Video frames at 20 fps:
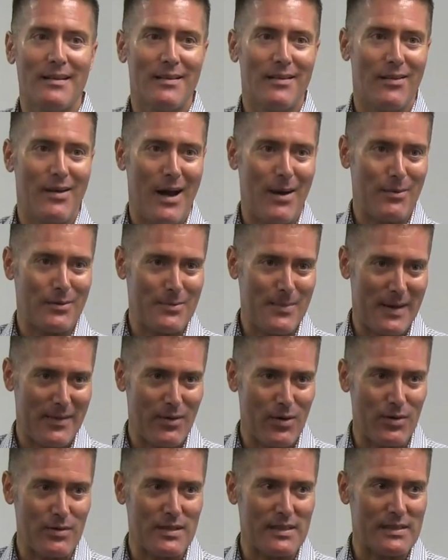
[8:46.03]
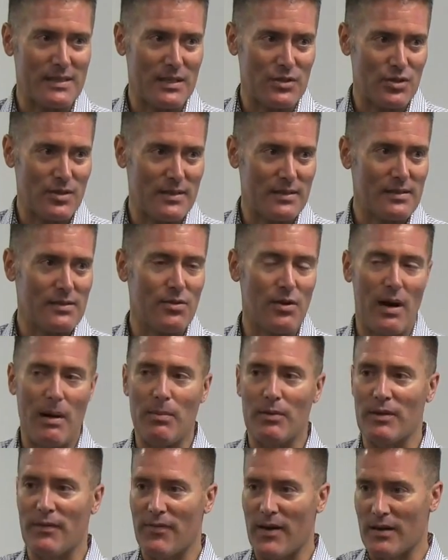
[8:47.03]
They're able to make their own decisions. They're
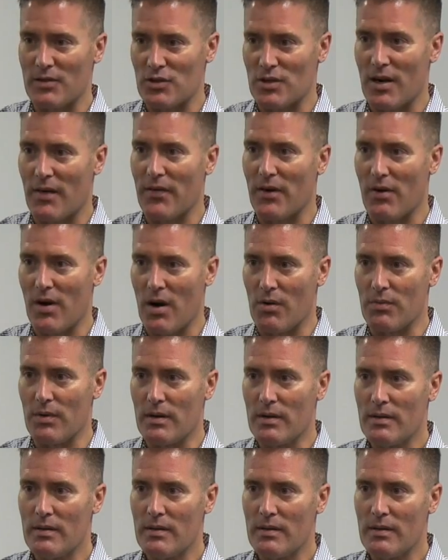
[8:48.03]
able to function on their own.